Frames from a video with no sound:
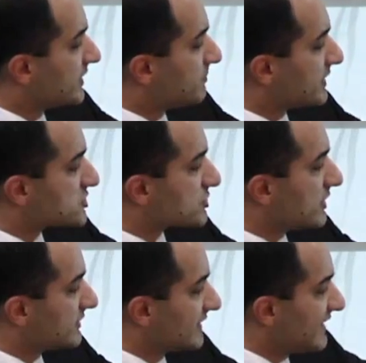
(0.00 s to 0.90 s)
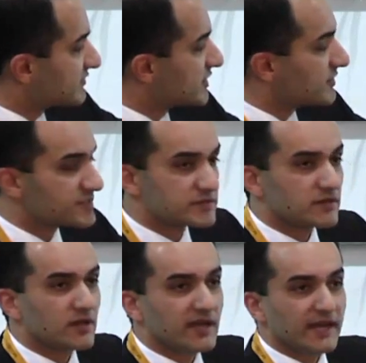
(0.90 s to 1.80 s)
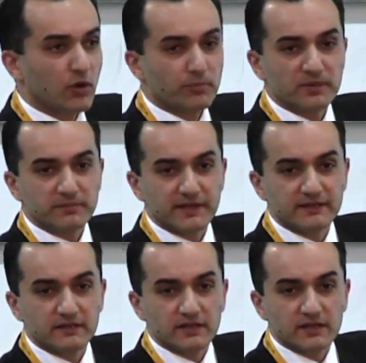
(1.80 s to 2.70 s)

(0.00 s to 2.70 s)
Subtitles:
the picture on the left here is an open pit,